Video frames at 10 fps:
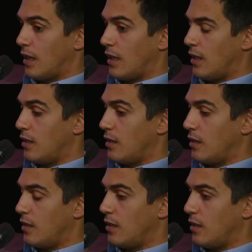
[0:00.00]
And
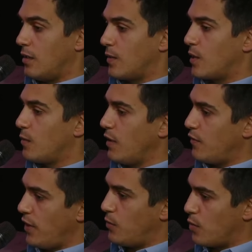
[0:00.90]
the
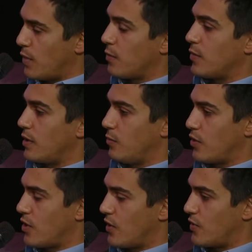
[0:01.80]
main thing to remember,
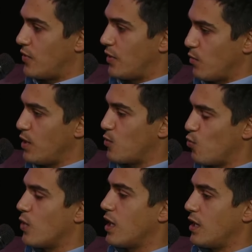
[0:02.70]
which is the
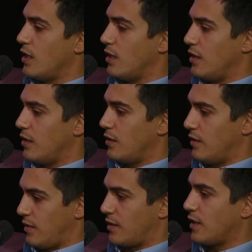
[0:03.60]
reason why
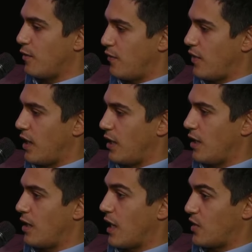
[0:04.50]
this entire
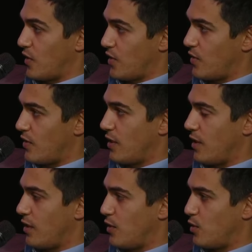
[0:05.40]
thing exists
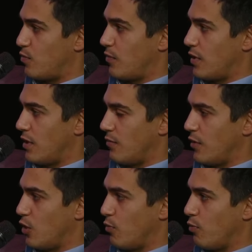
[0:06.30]
and is
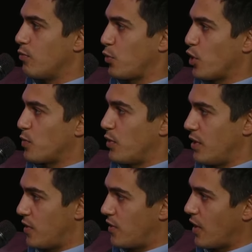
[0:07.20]
um, you know
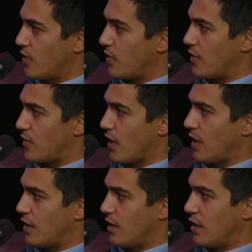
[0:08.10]
prospering these days, is
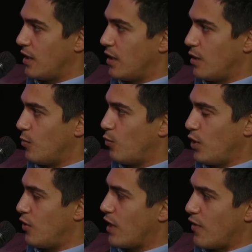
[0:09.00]
that
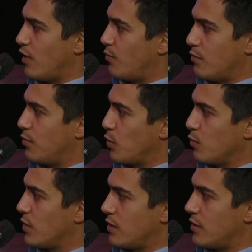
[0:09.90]
we don't have a
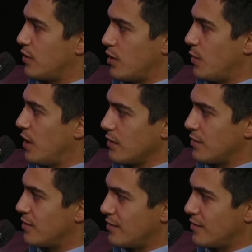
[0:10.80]
Bloomberg terminal.